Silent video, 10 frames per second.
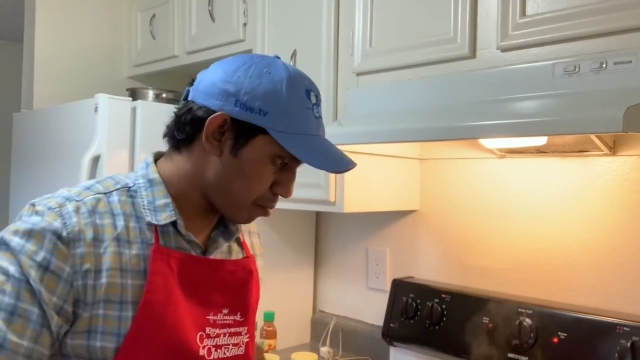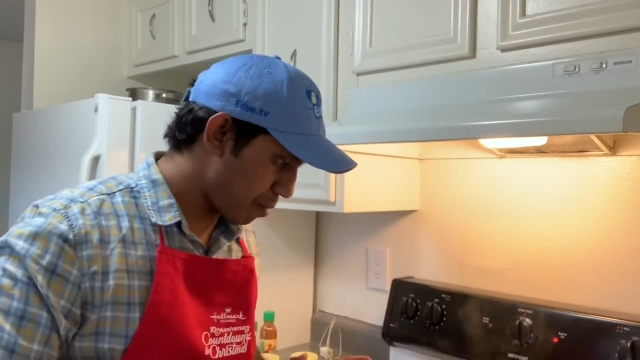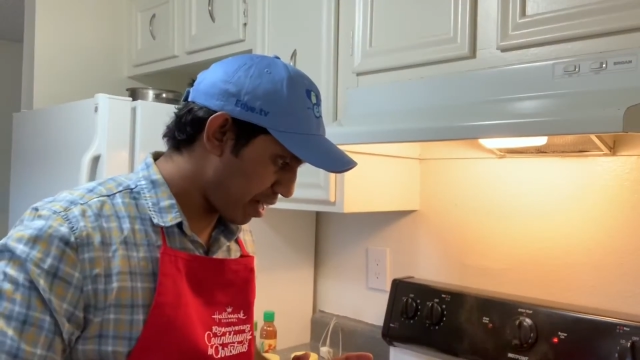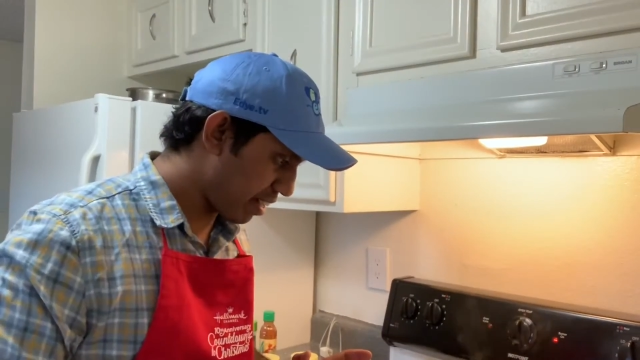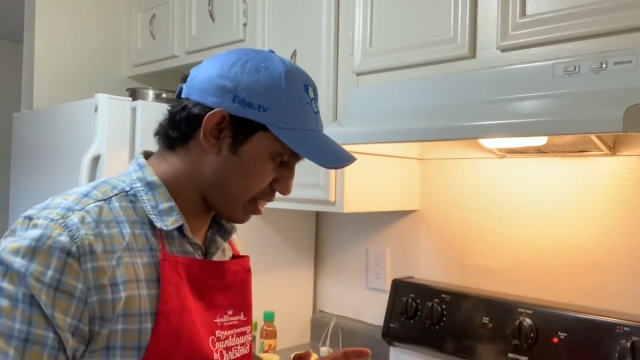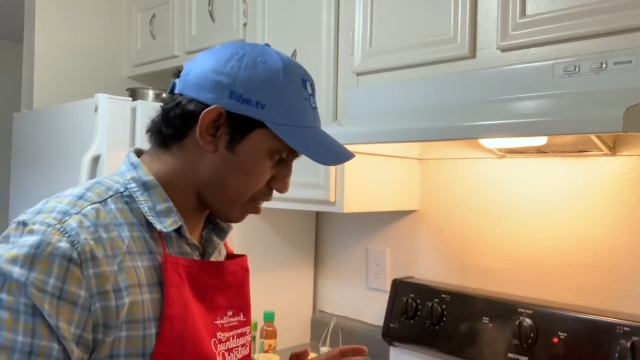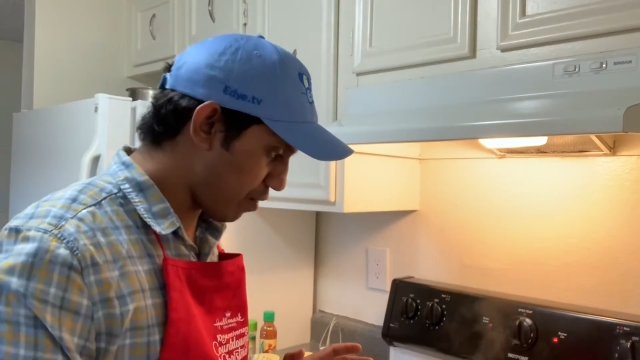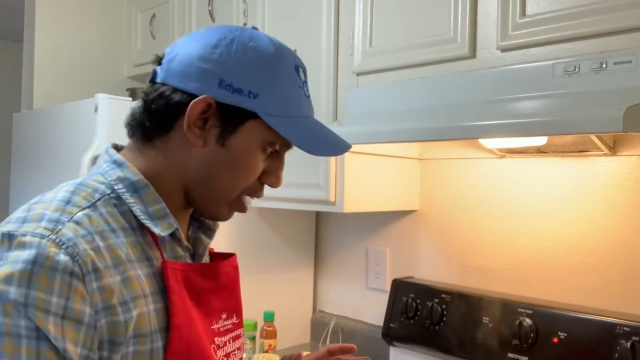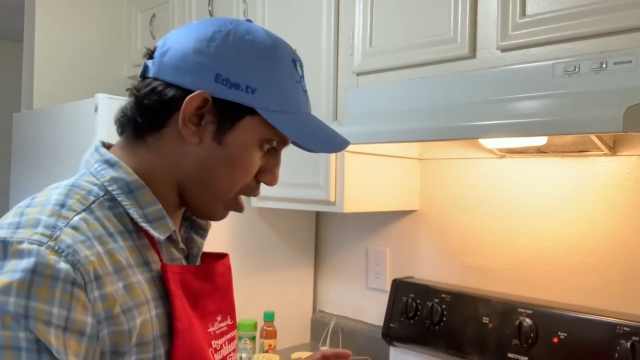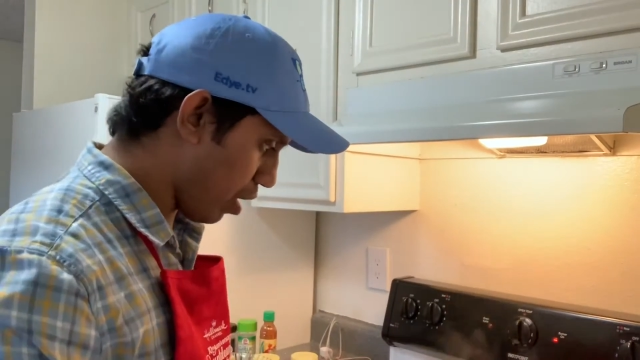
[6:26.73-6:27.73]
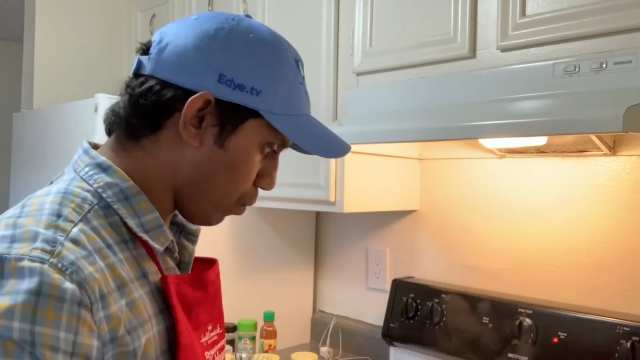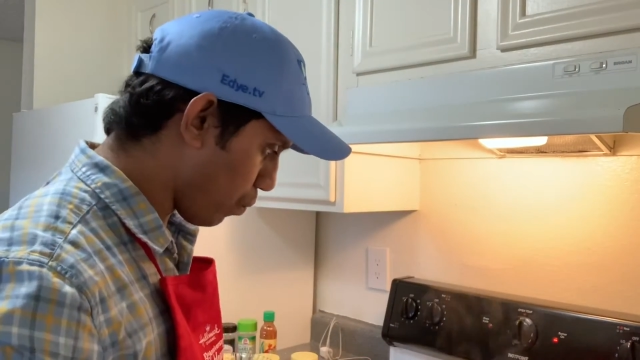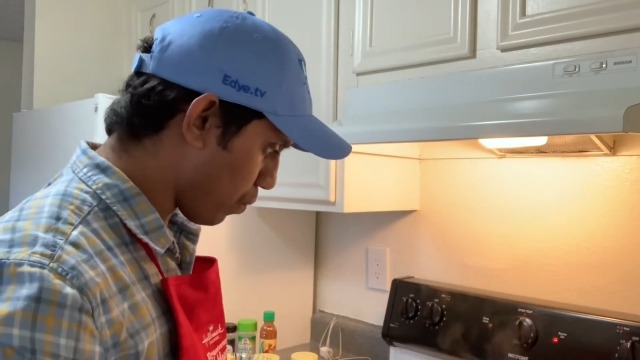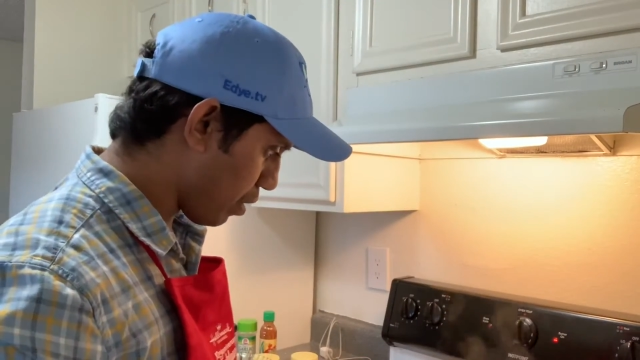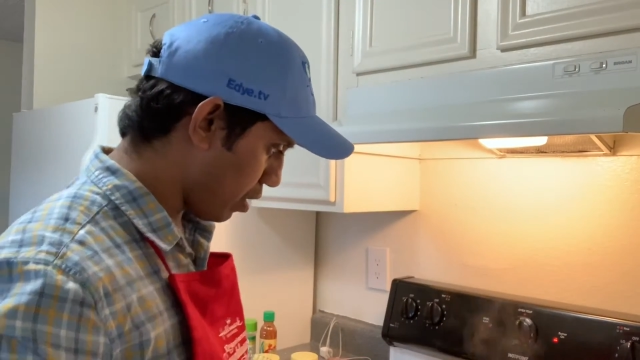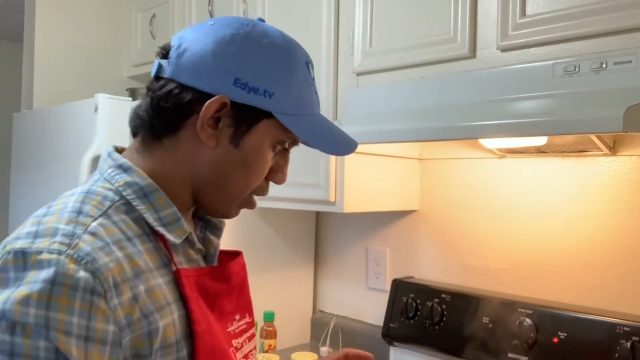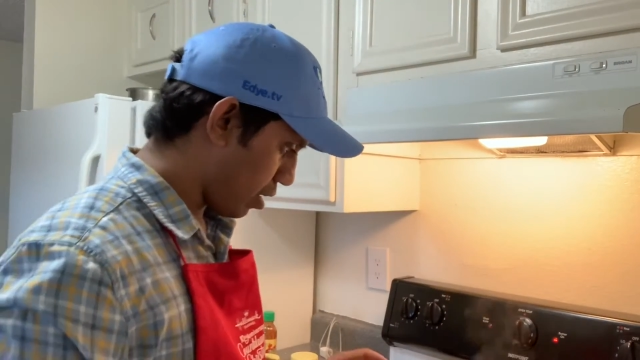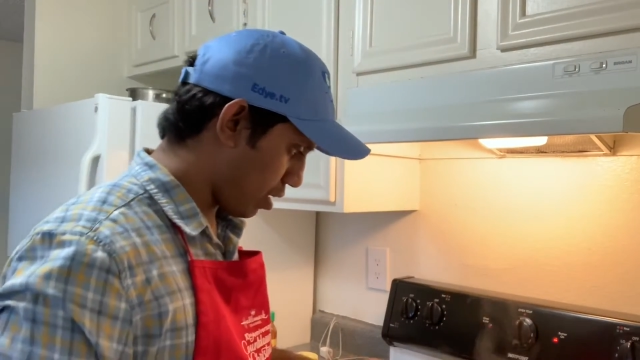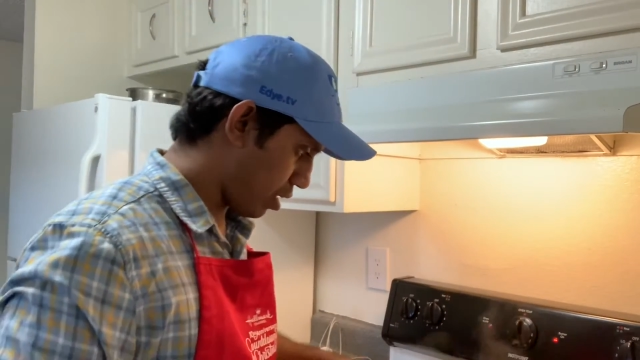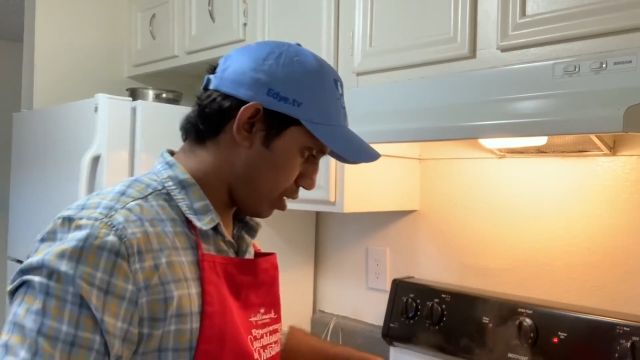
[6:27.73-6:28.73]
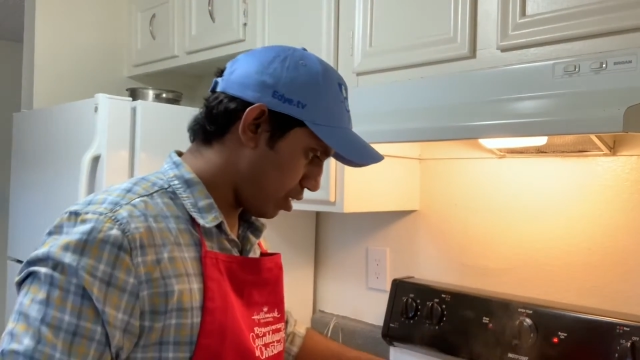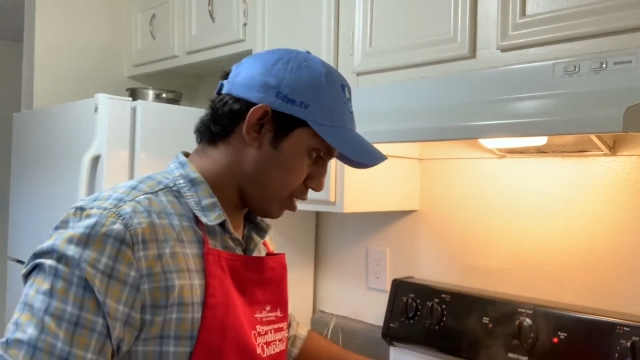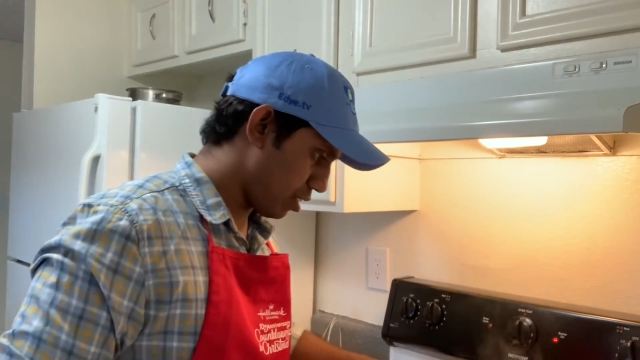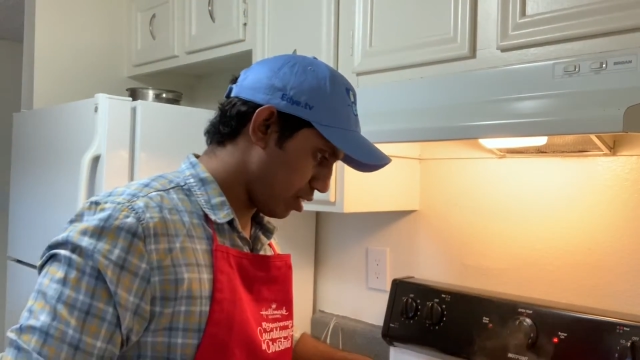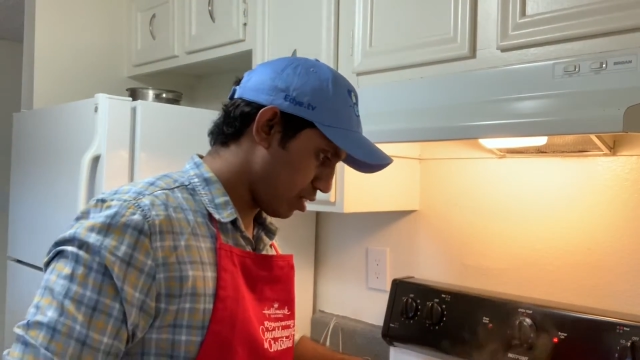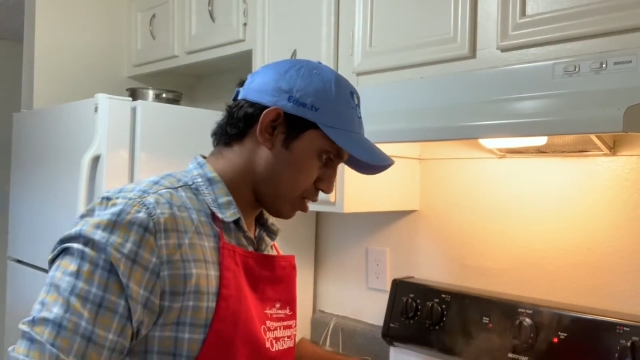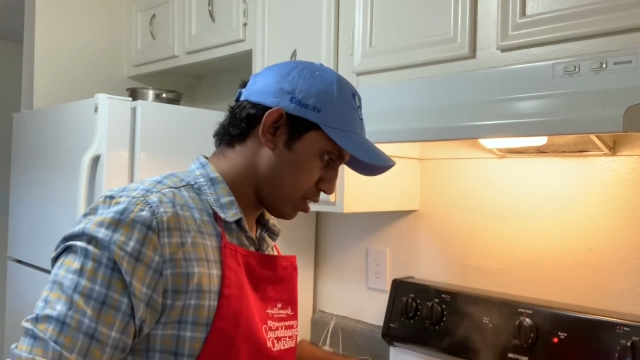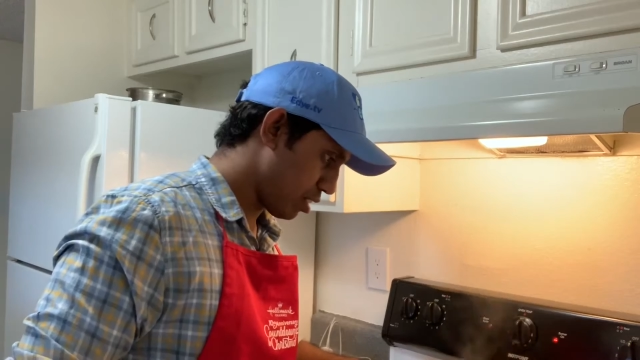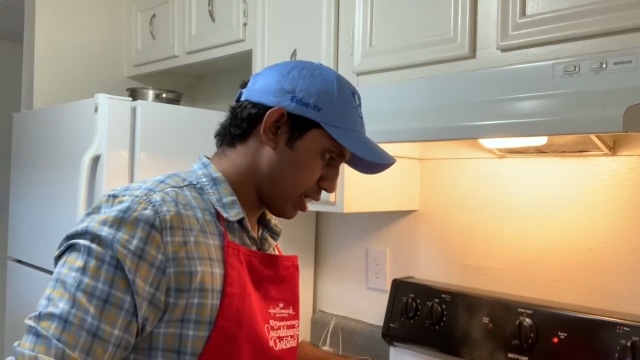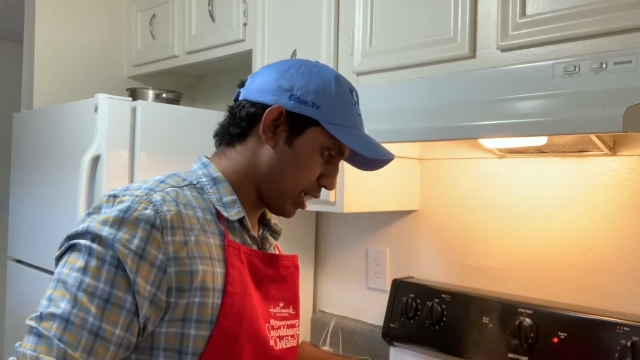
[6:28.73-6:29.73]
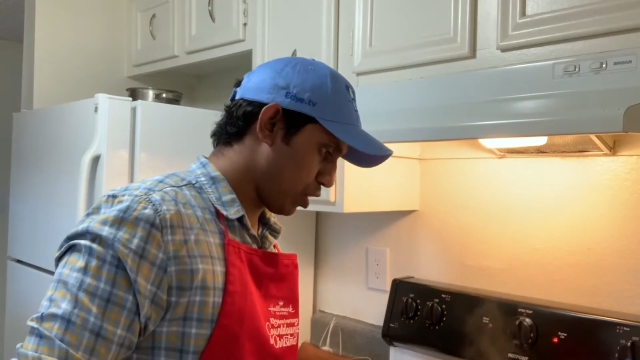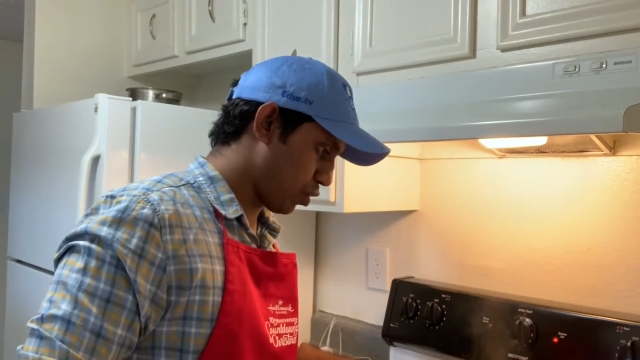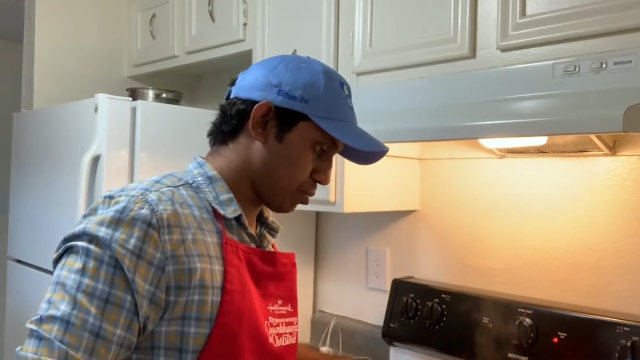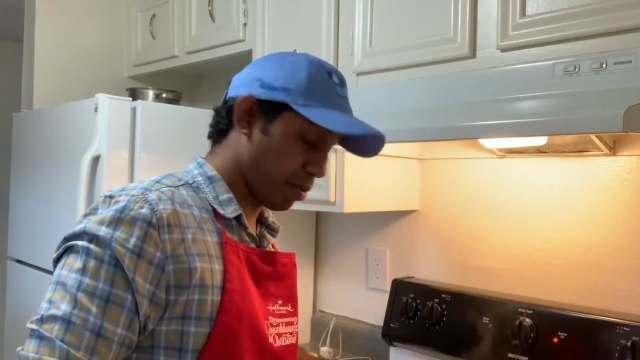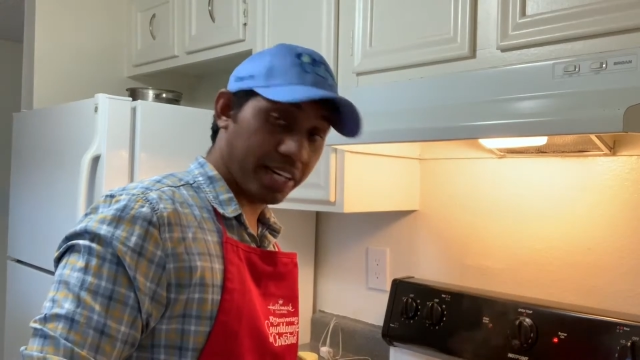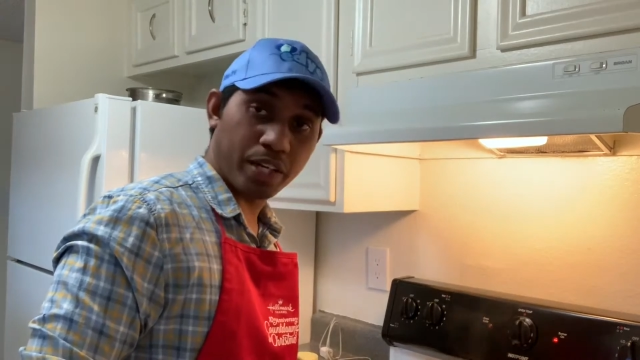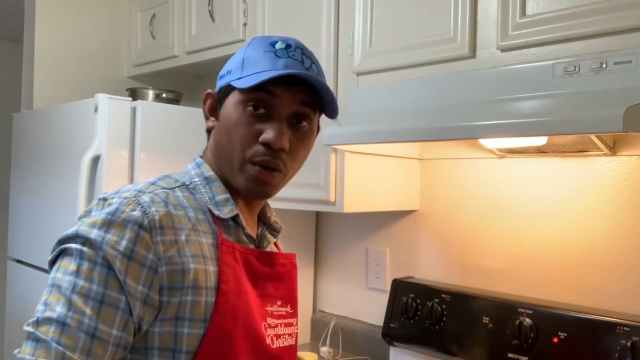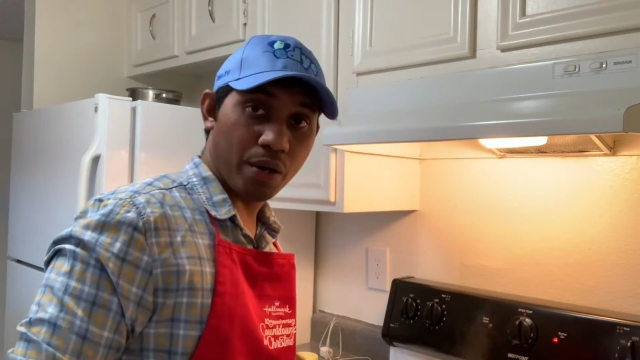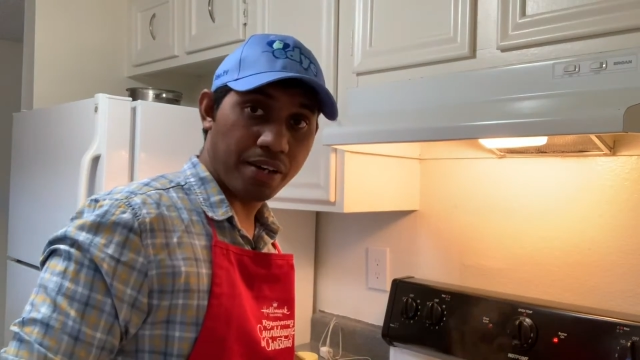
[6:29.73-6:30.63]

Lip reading: marinated well now, and it looks pretty good.